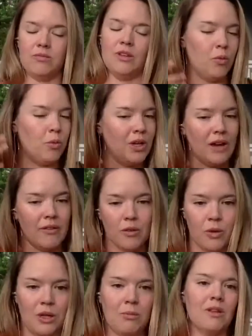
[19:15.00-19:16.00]
week after
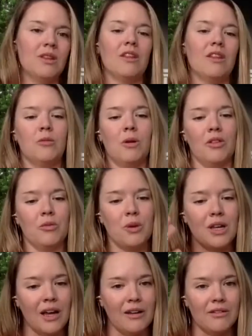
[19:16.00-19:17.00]
week, month after 3 months, we
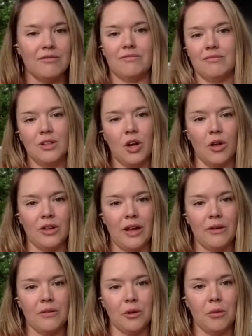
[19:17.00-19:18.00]
kind of call it
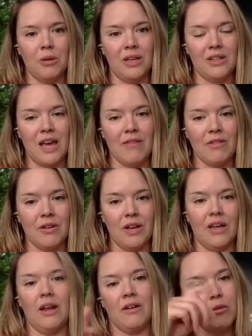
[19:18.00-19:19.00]
out a little bit and
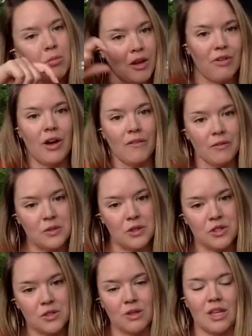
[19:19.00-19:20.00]
I'd have a private
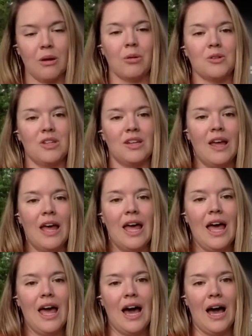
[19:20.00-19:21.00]
conversation with that person.
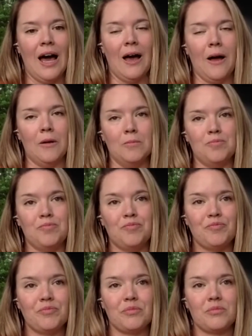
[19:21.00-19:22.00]

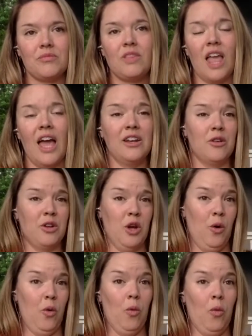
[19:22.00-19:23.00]
I don't
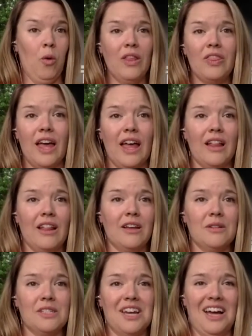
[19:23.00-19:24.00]
know what the hell I
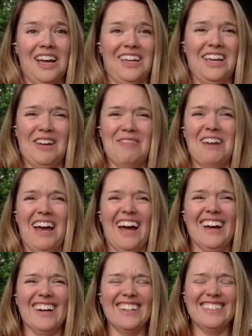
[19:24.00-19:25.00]
was talking
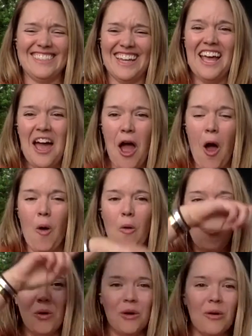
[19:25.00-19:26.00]
about.
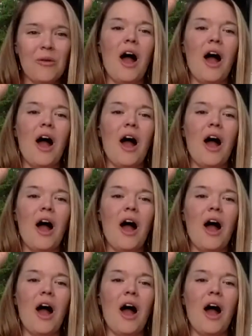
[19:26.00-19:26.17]
Woo!